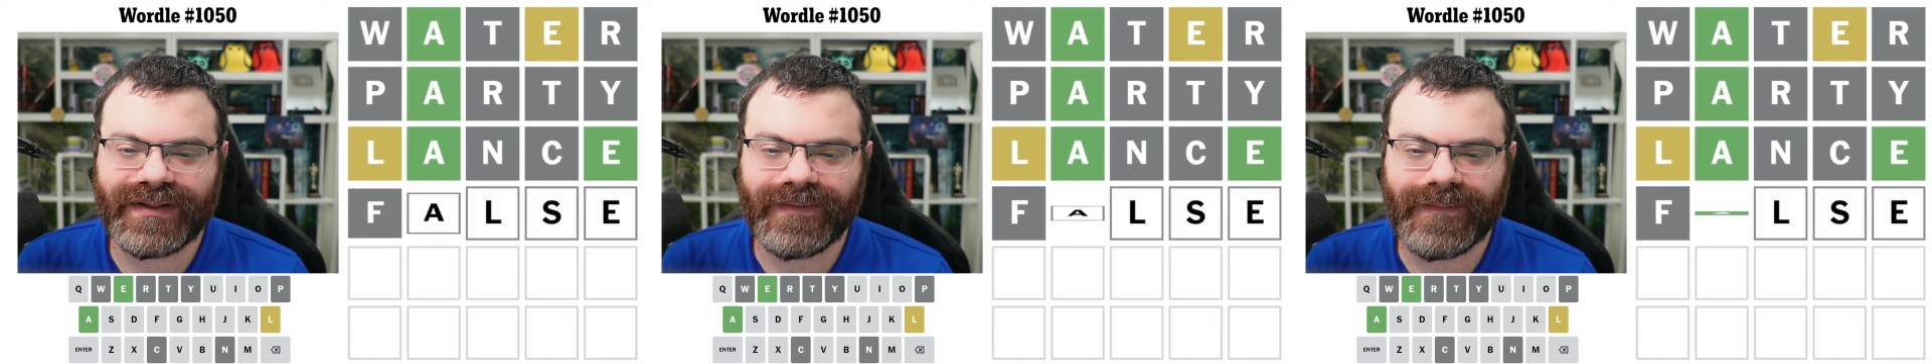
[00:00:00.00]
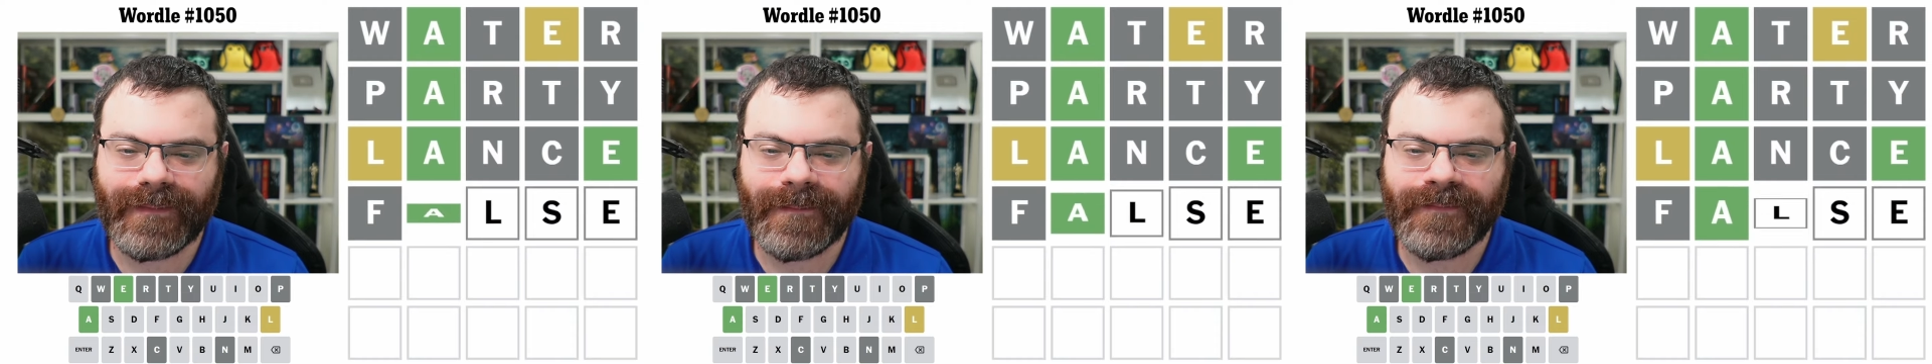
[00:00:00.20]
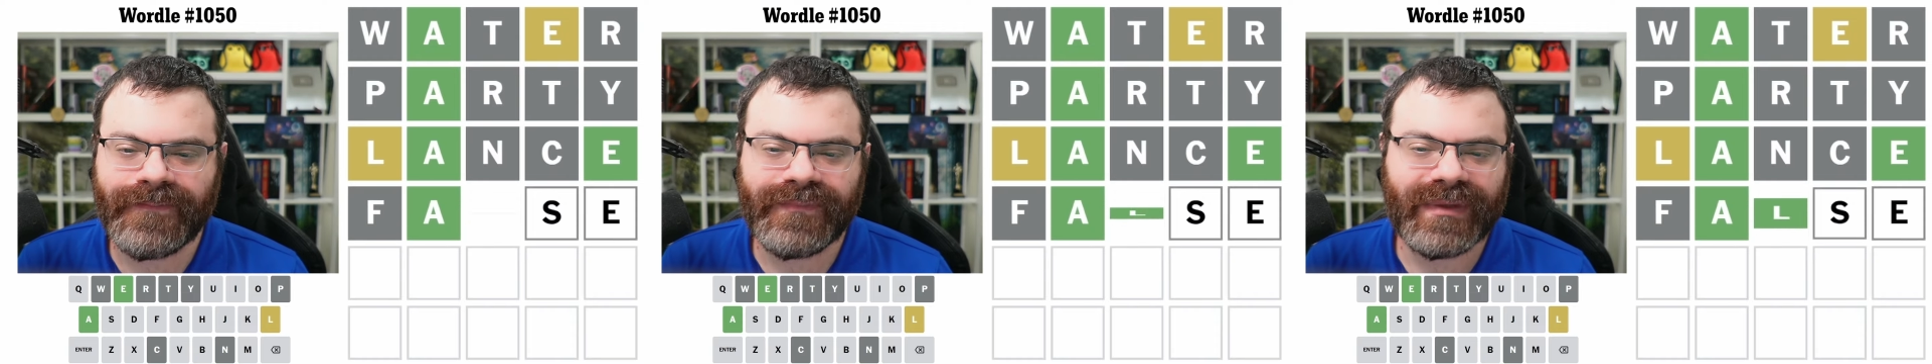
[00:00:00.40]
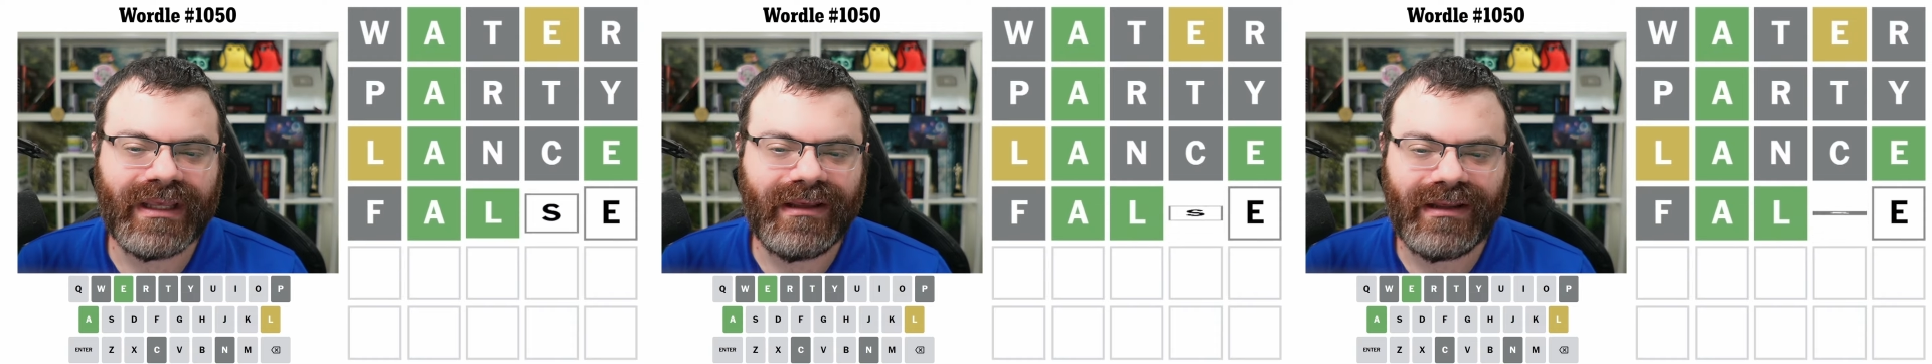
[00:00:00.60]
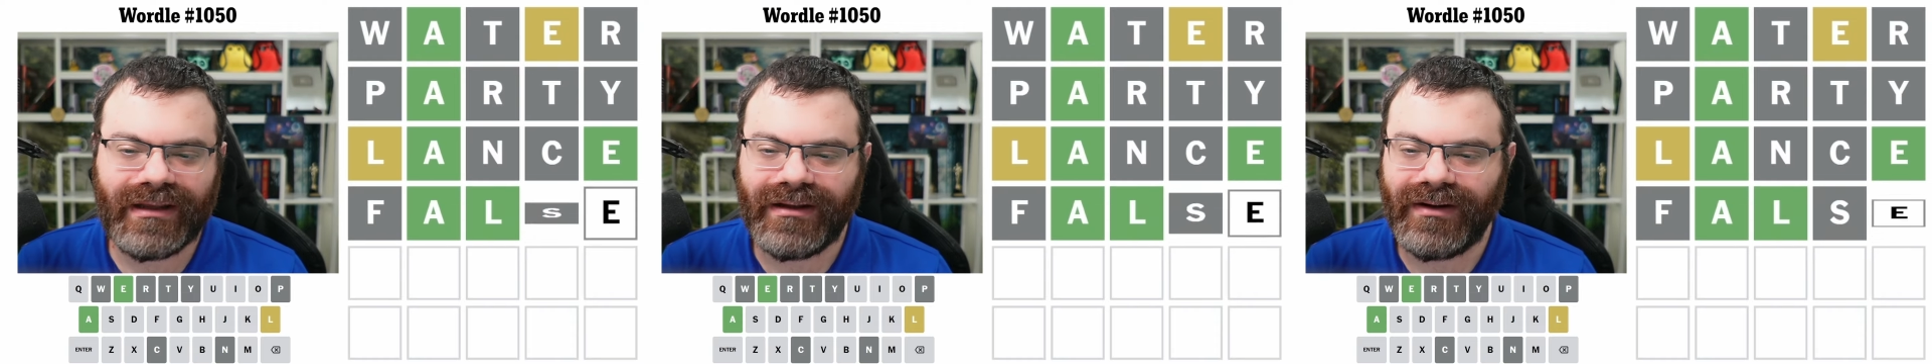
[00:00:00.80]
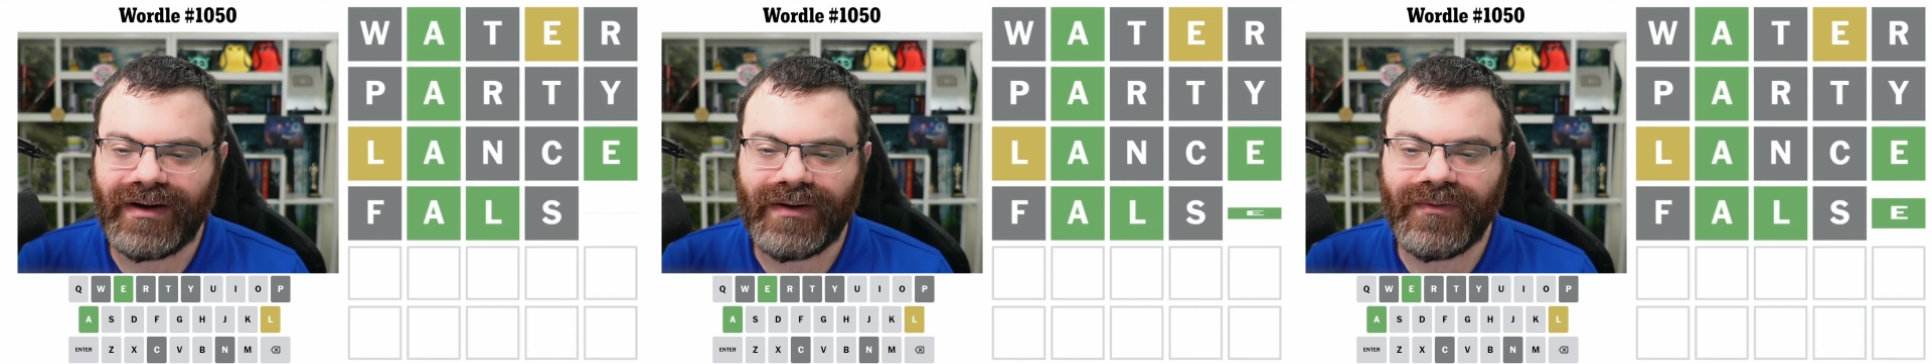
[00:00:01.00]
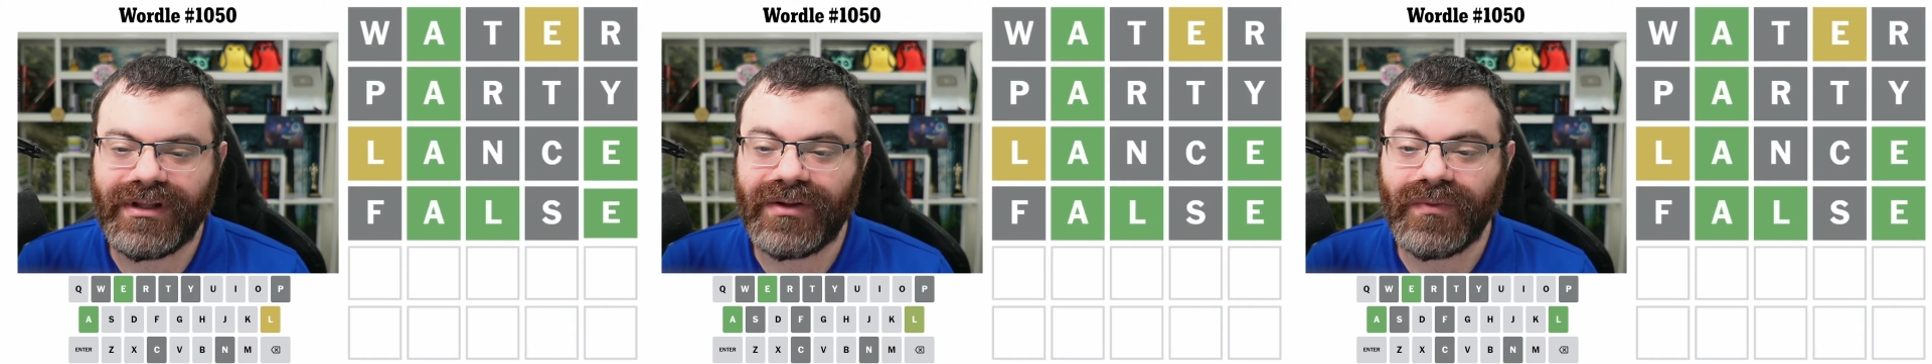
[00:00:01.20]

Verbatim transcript: All right. Well,